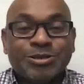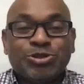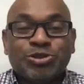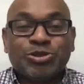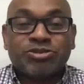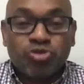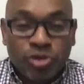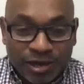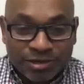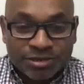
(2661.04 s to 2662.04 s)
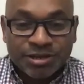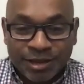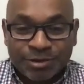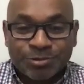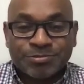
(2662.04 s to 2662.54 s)
to get trained in
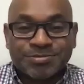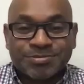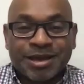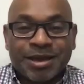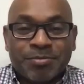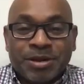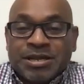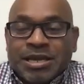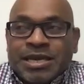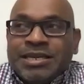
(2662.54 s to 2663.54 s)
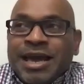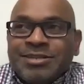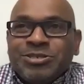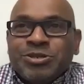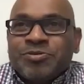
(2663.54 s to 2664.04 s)
echo. But it
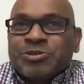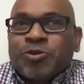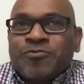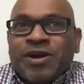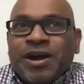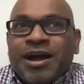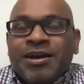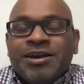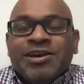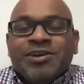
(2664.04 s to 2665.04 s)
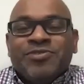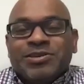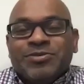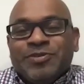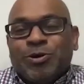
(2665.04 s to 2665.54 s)
has to, so far,
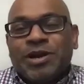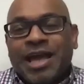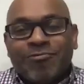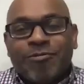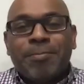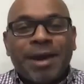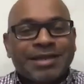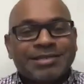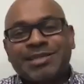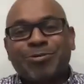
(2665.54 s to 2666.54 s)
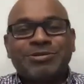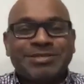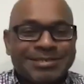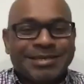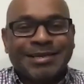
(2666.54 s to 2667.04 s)
we don't have a patch that will
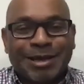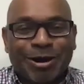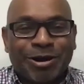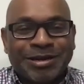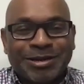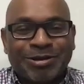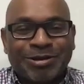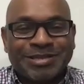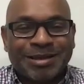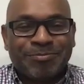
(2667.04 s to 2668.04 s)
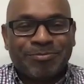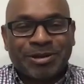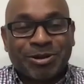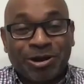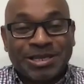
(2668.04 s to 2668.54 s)
sit in our
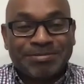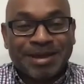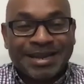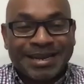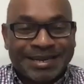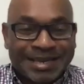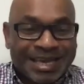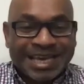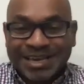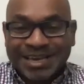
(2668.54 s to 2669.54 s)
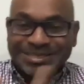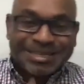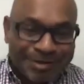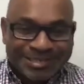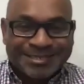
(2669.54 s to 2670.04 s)
precordium and then give us
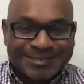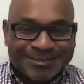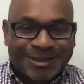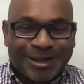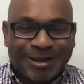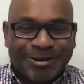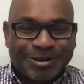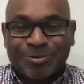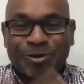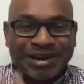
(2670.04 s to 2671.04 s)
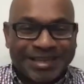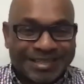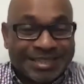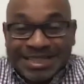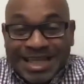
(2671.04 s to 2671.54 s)
images remotely.
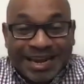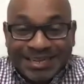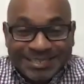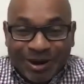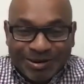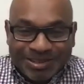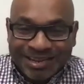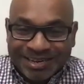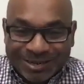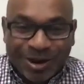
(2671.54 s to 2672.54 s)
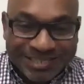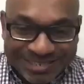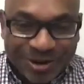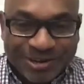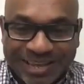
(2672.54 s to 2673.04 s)
That technology
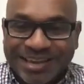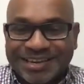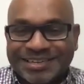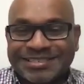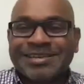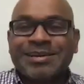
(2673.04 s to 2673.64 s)
is not there yet.